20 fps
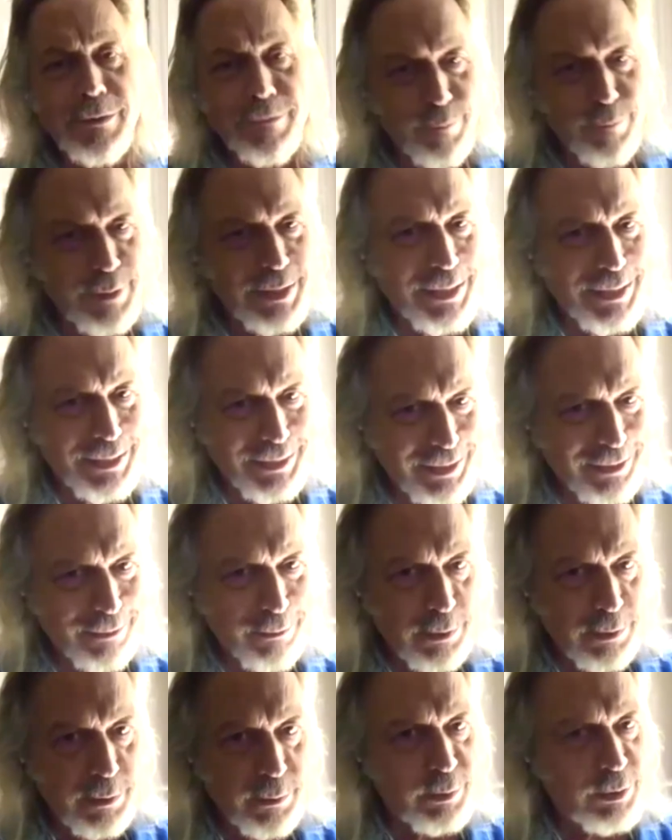of mine I
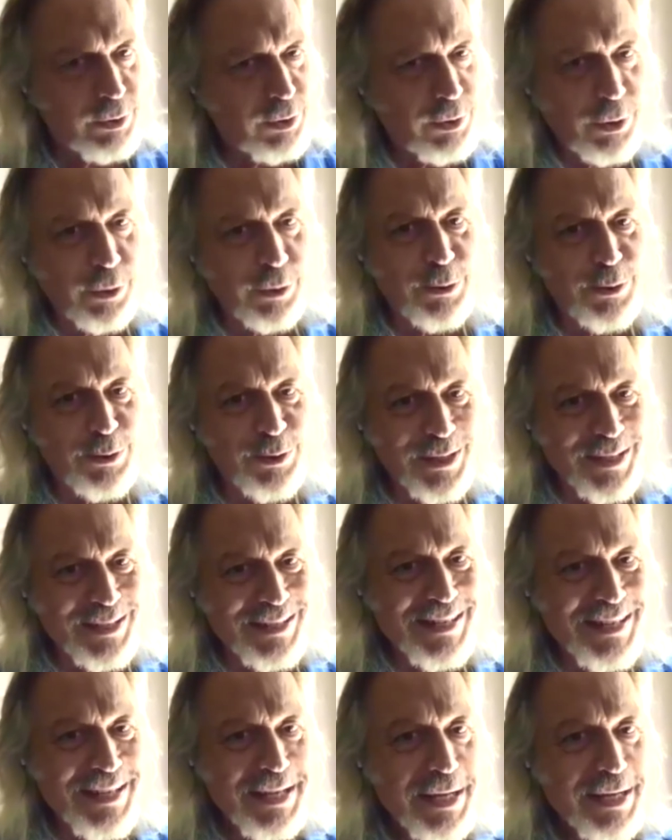wrote with
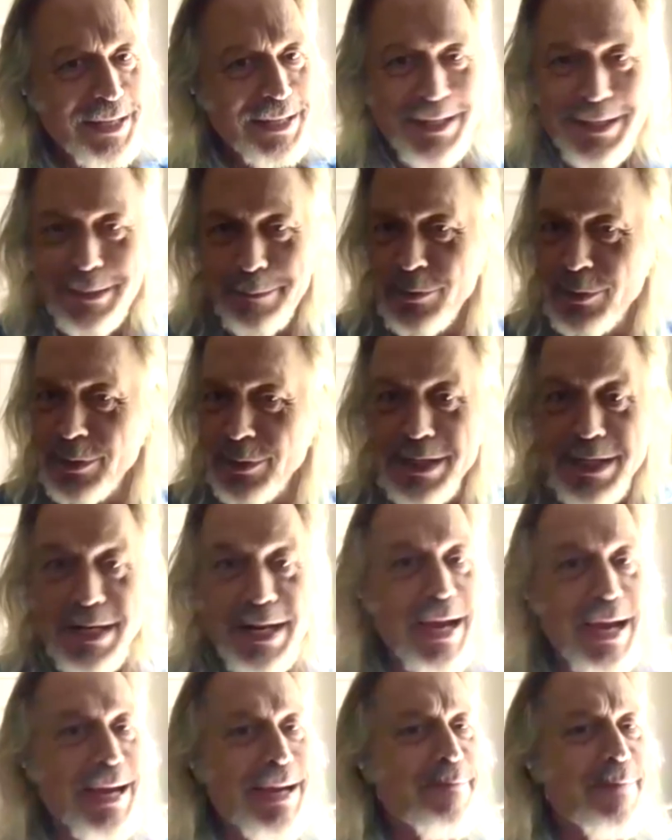Susan Gibson.
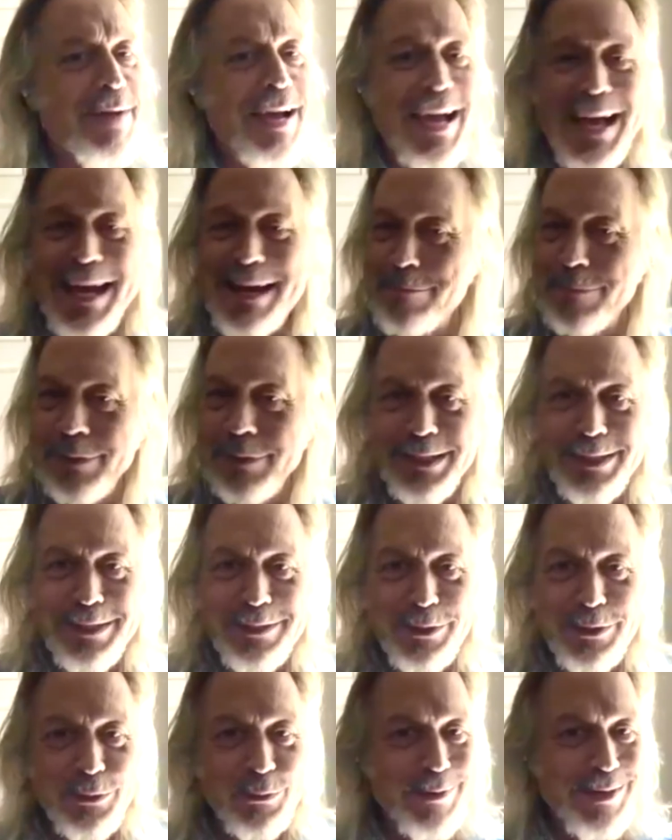I'm
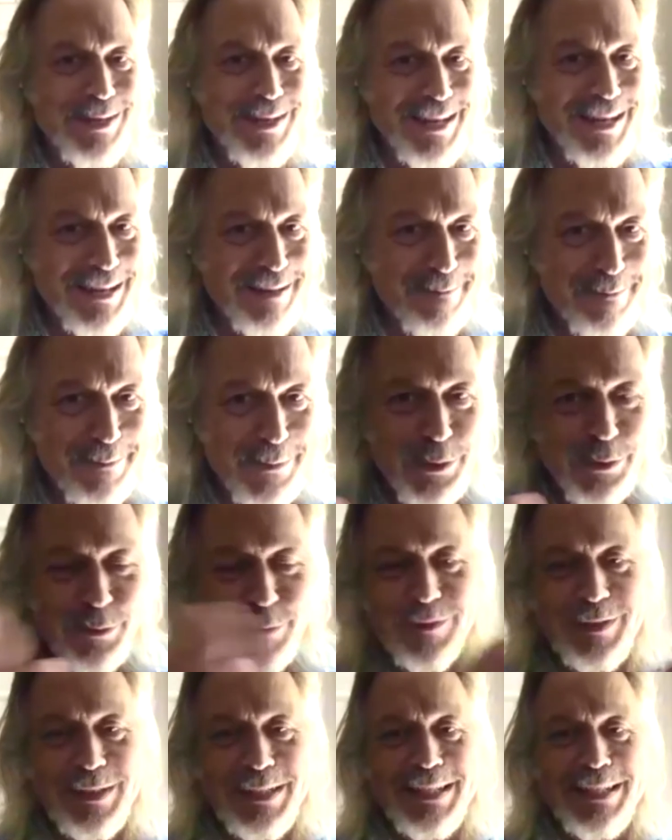happiest when I'm
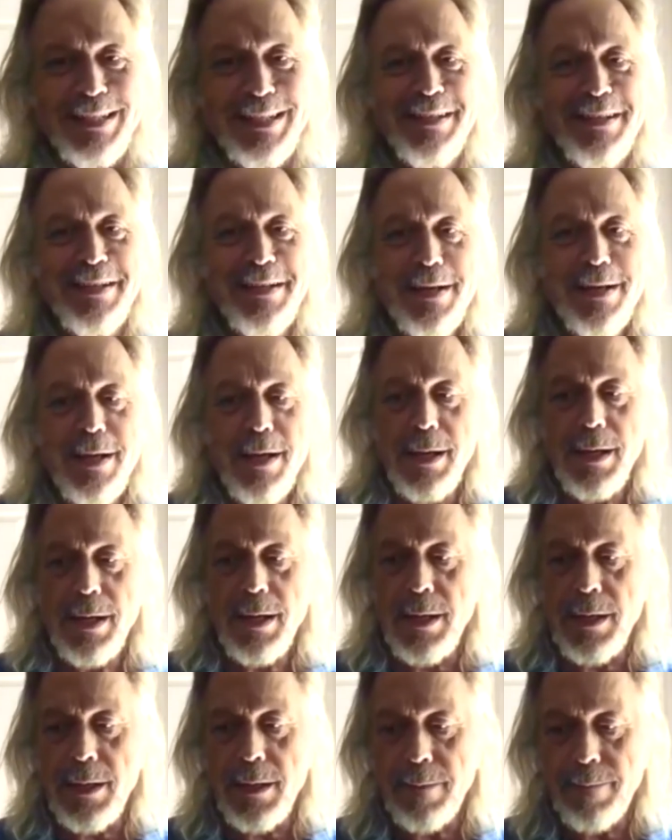moving.
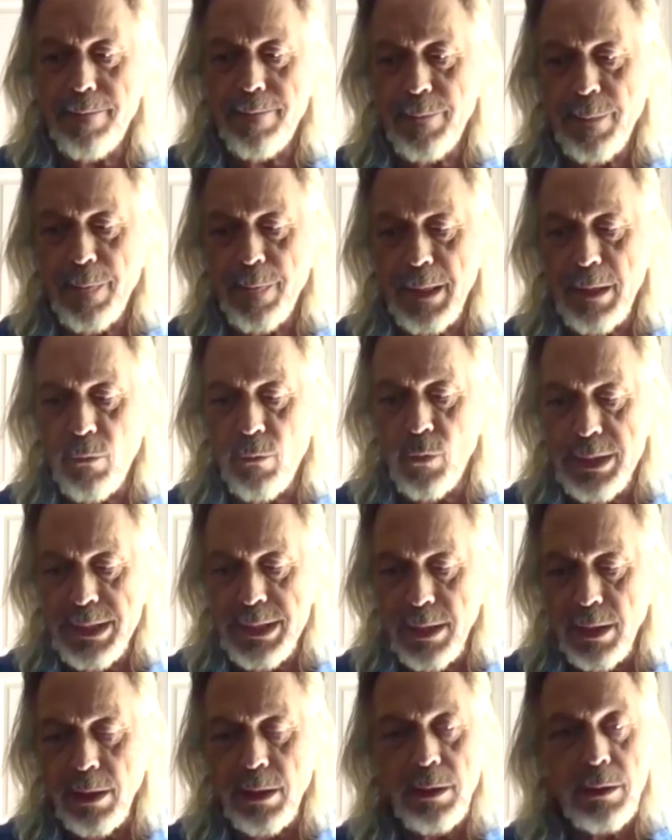We
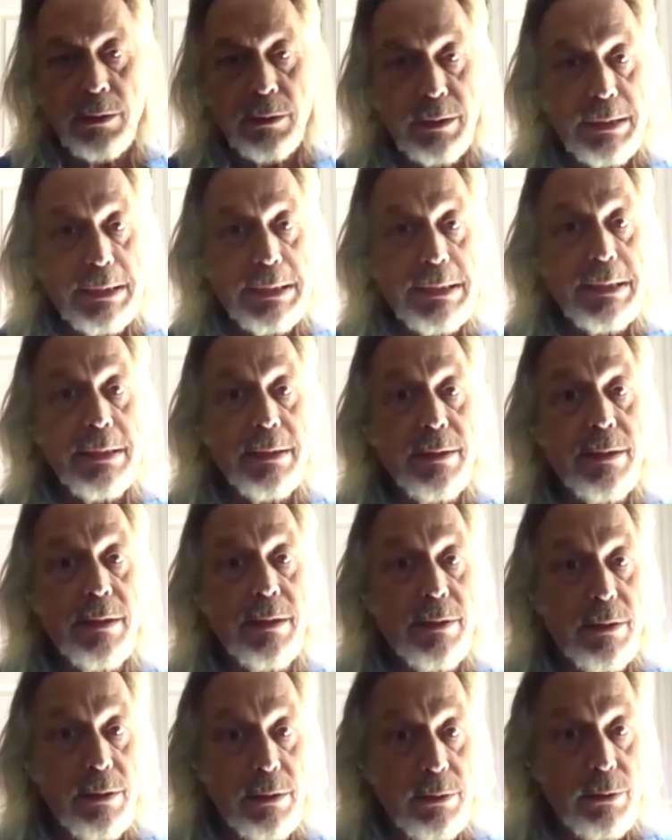all need to
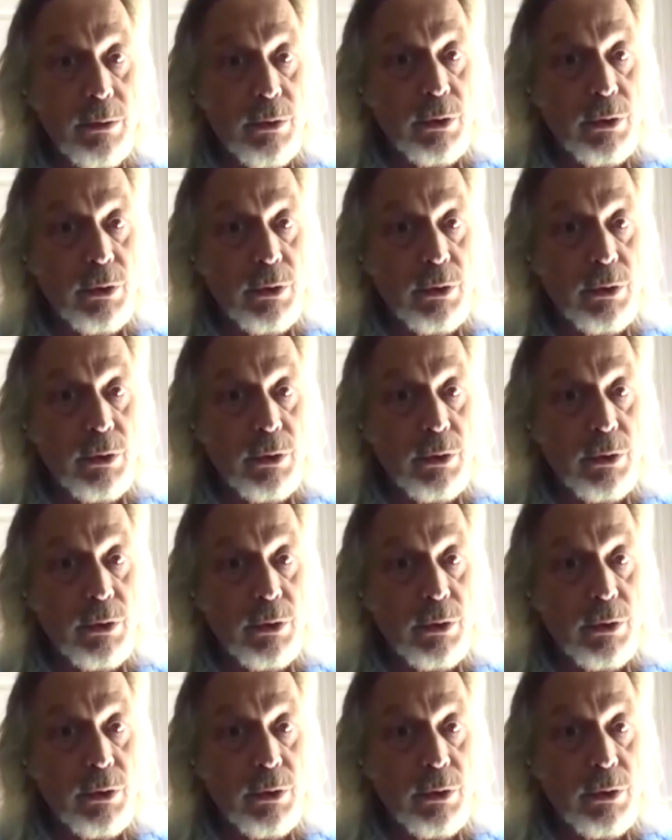do